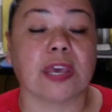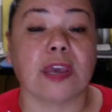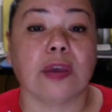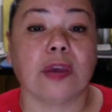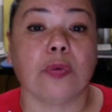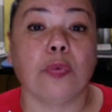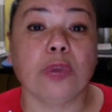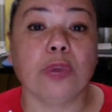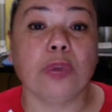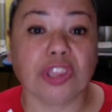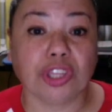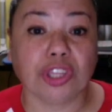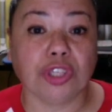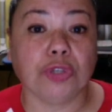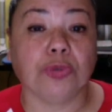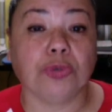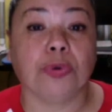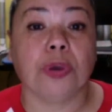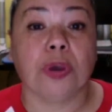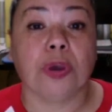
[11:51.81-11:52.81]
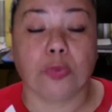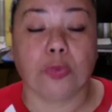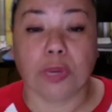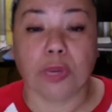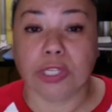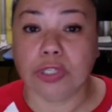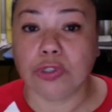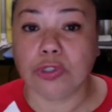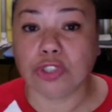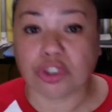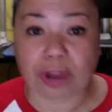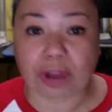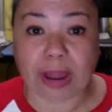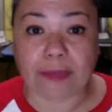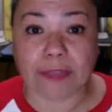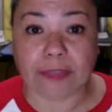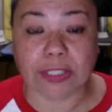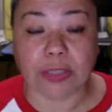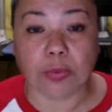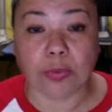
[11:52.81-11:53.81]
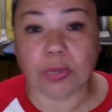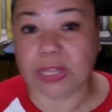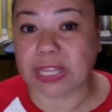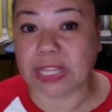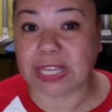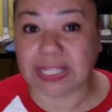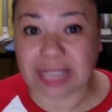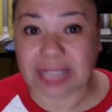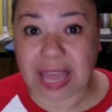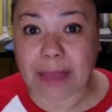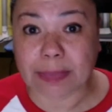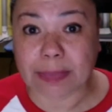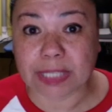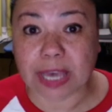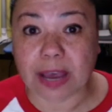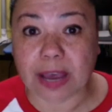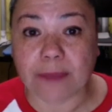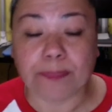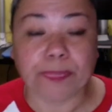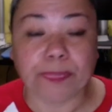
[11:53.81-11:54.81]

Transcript: with you when you're traveling with a laptop.